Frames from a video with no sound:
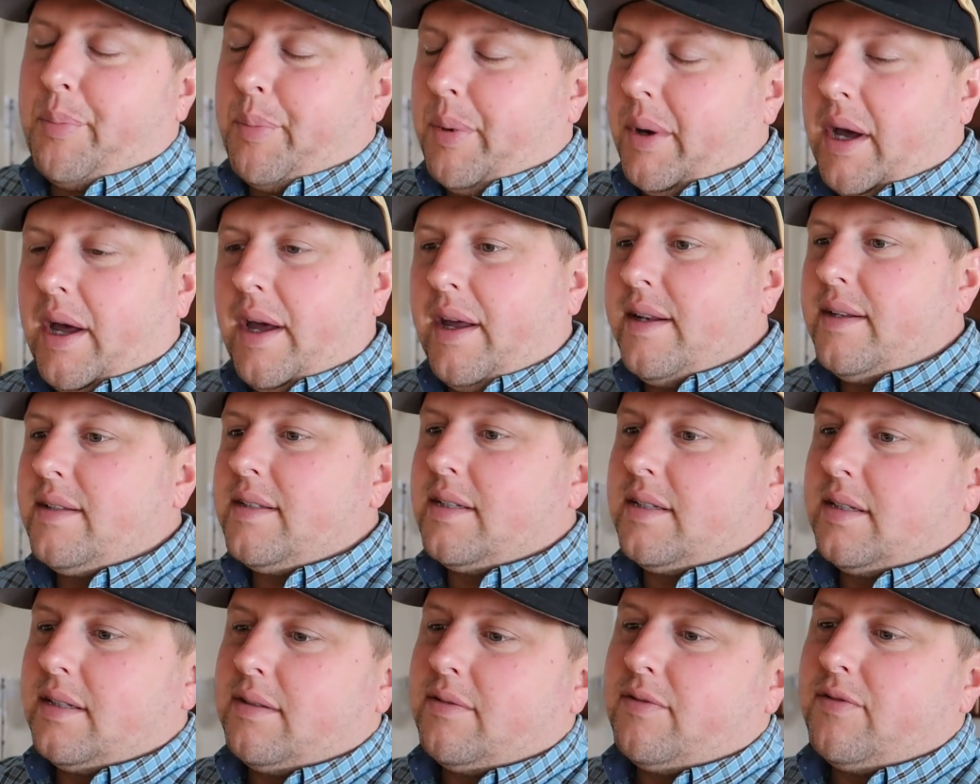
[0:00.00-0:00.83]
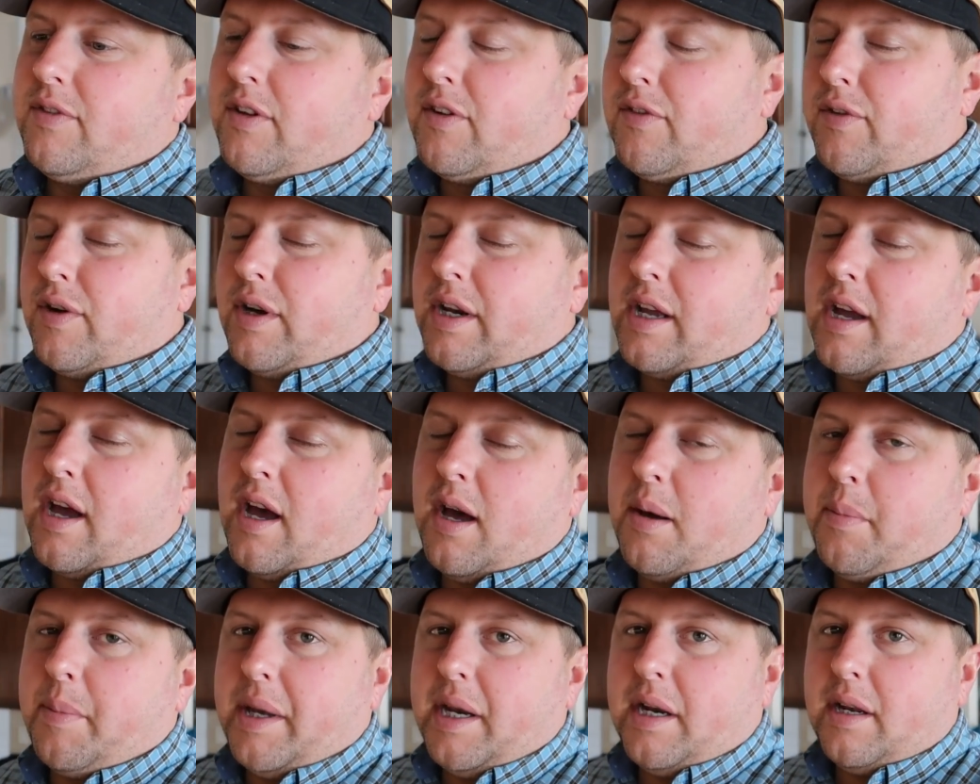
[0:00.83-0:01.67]
But feel free to
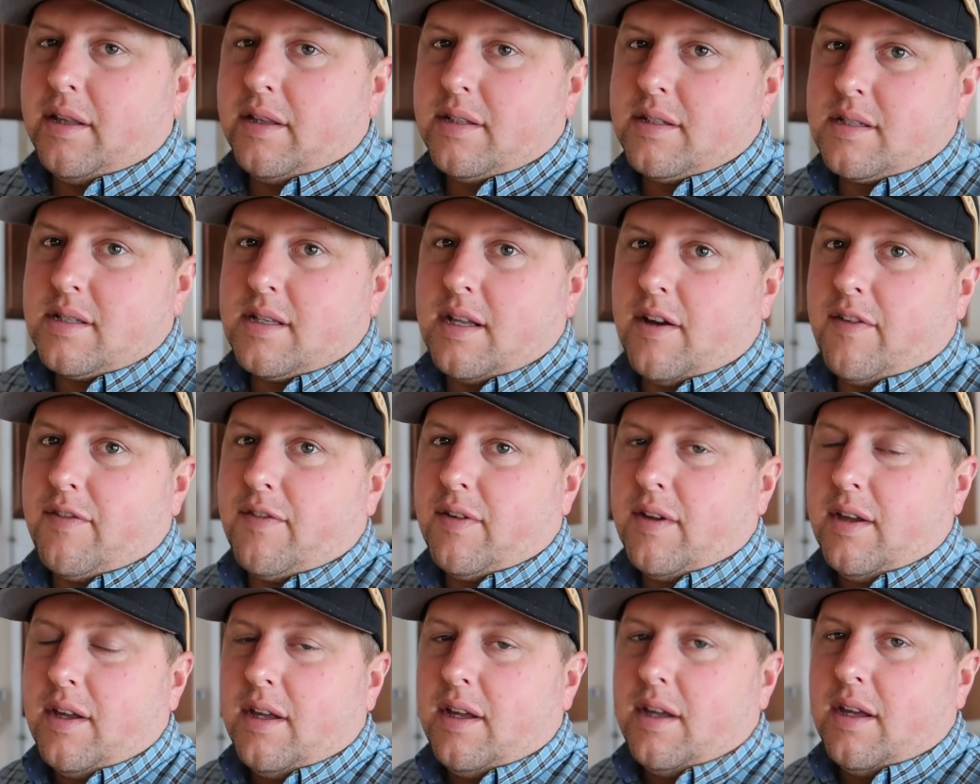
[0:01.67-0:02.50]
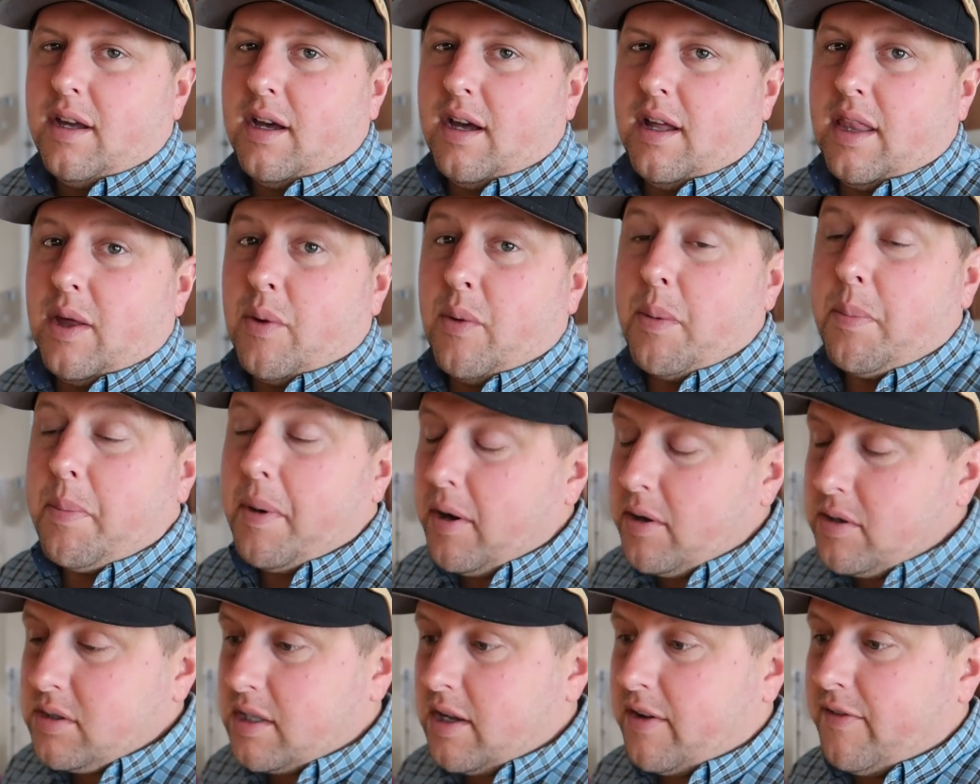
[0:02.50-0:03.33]
comment on the stuff uh, that we
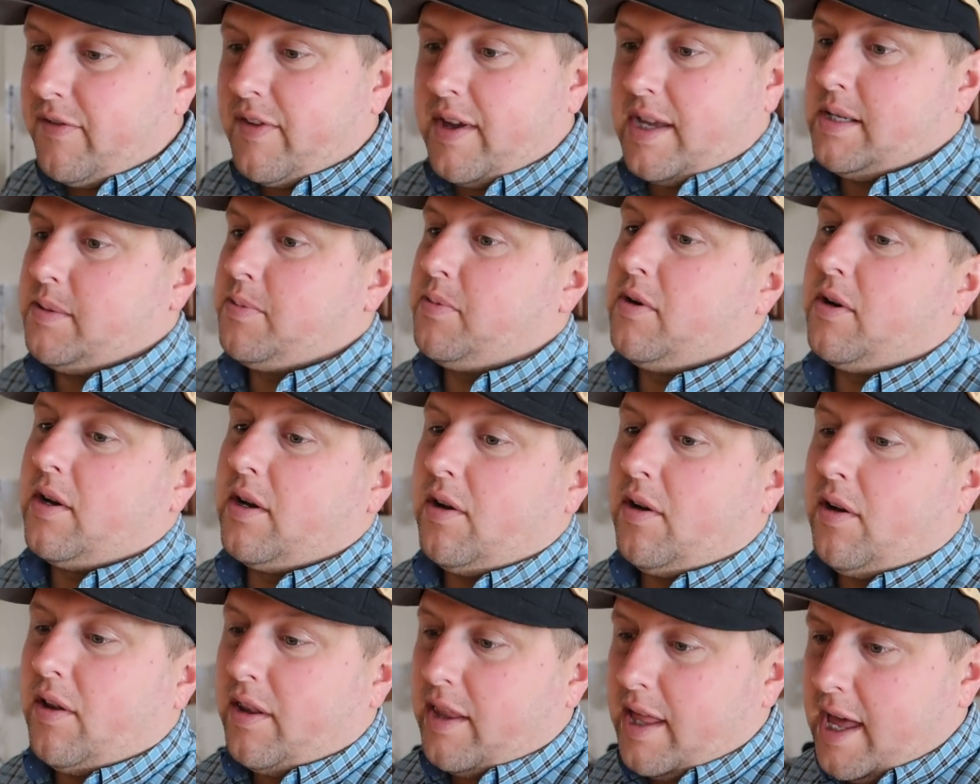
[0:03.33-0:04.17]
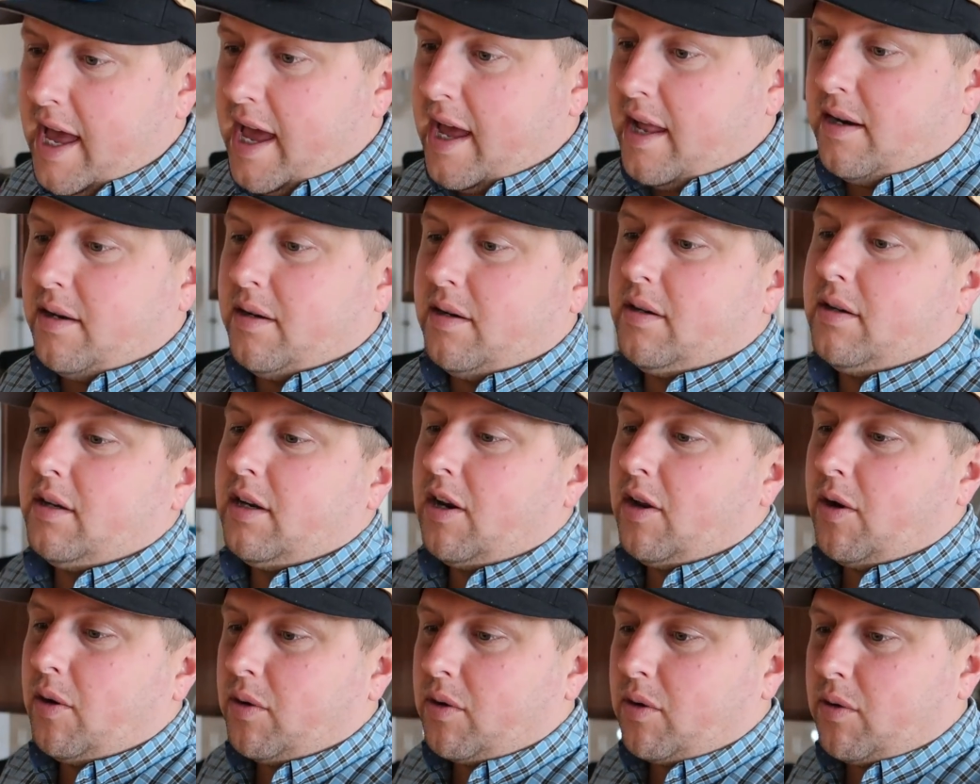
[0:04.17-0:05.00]
post on Facebook and all that. And,
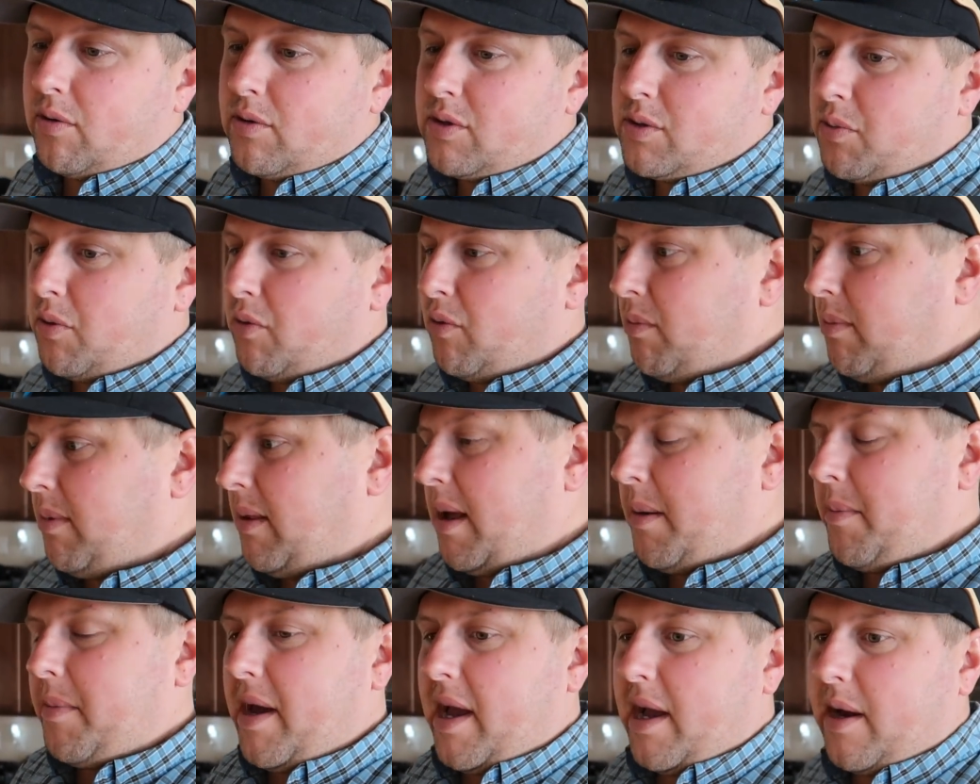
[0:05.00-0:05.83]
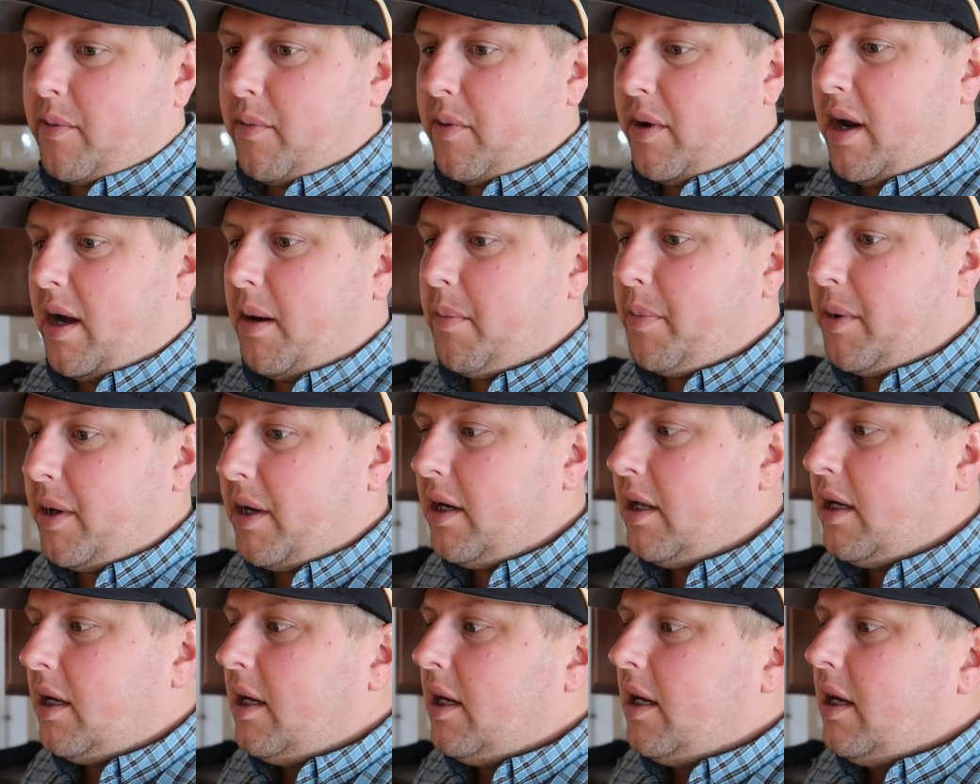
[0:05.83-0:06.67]
you know, of course, we'll reply back, whatnot.
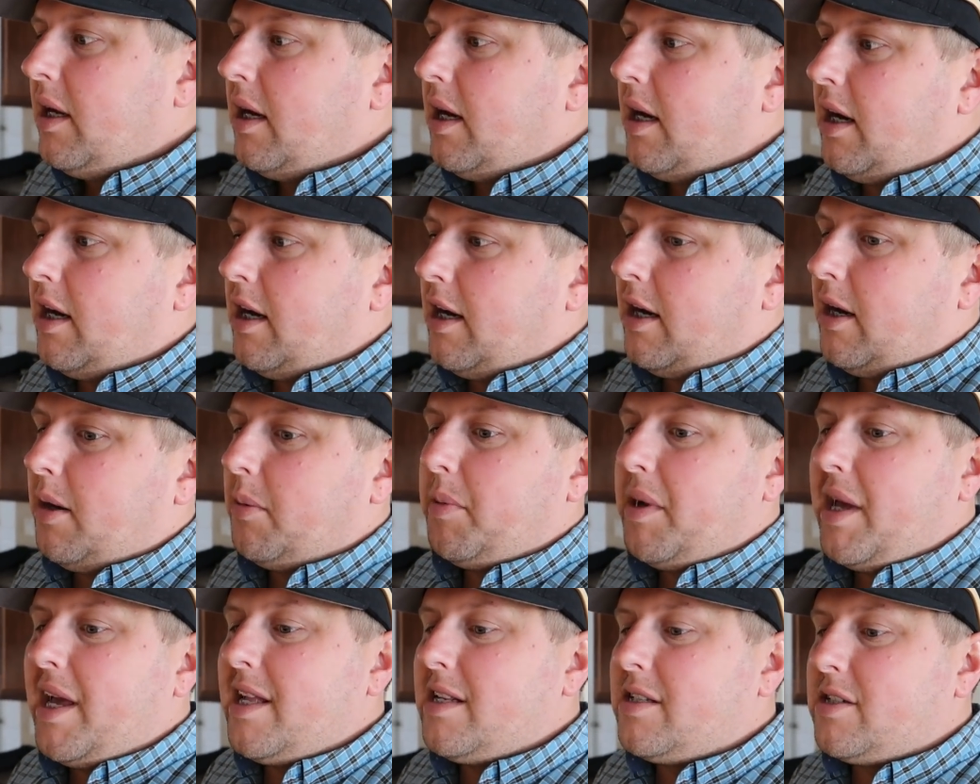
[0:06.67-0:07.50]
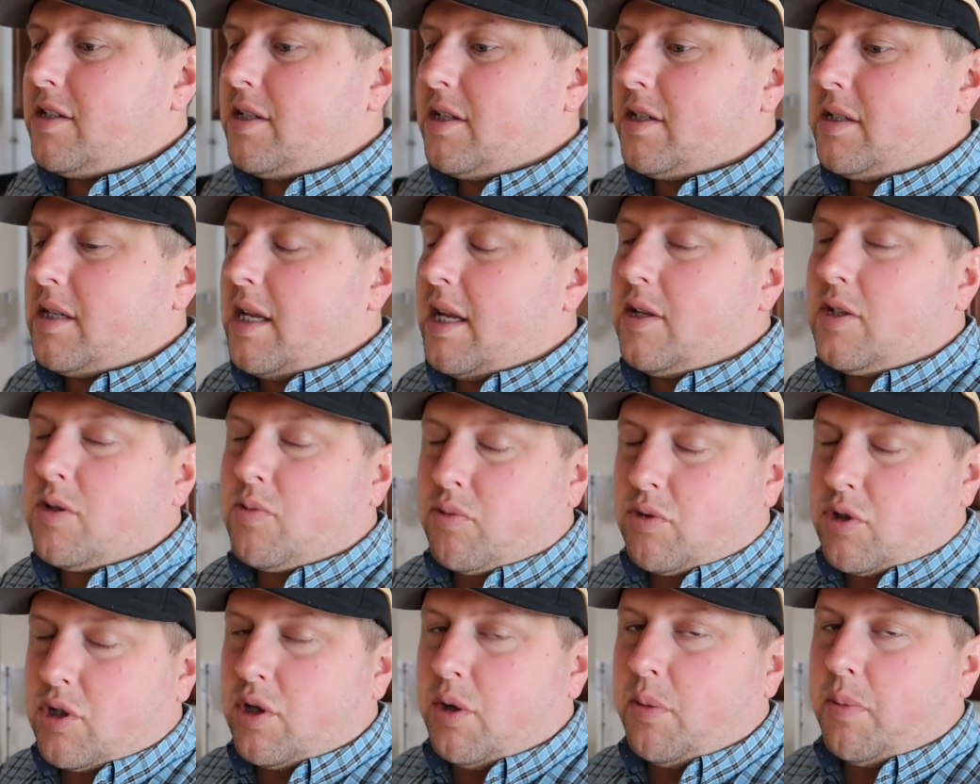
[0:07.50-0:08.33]
But um, it's just, it's
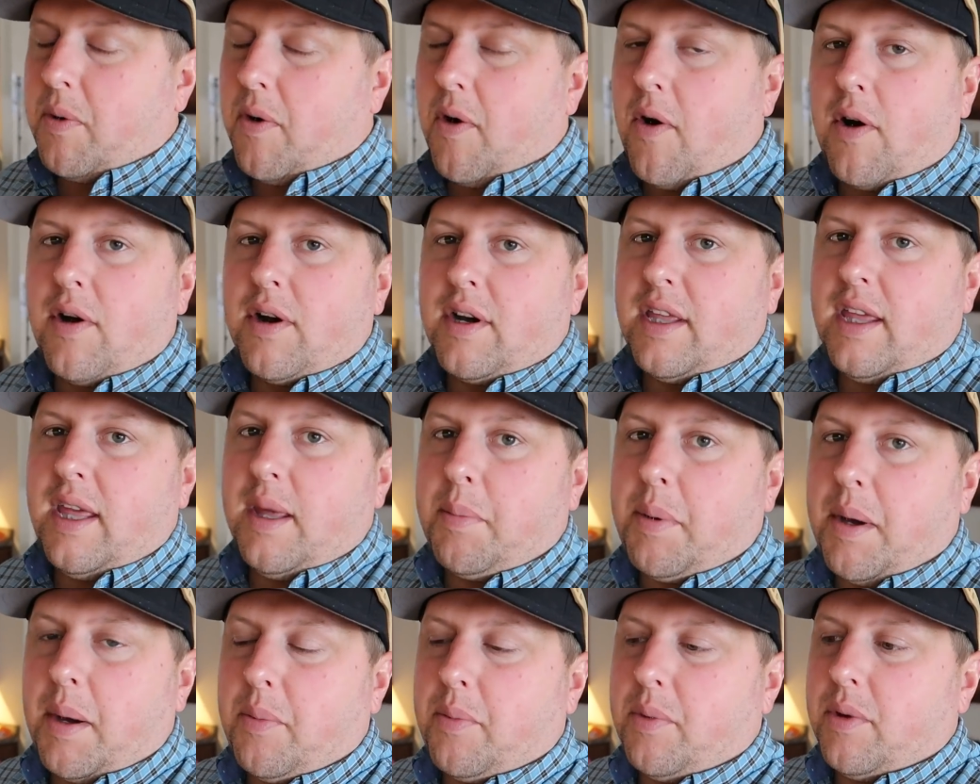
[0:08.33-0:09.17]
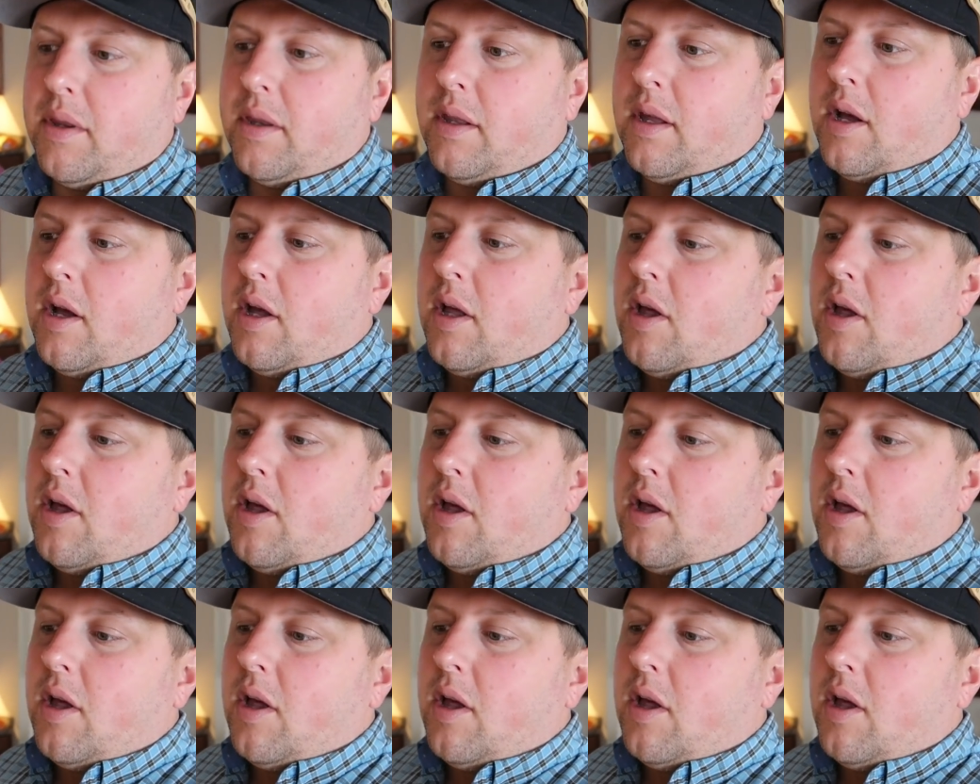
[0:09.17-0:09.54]
super hard to keep up with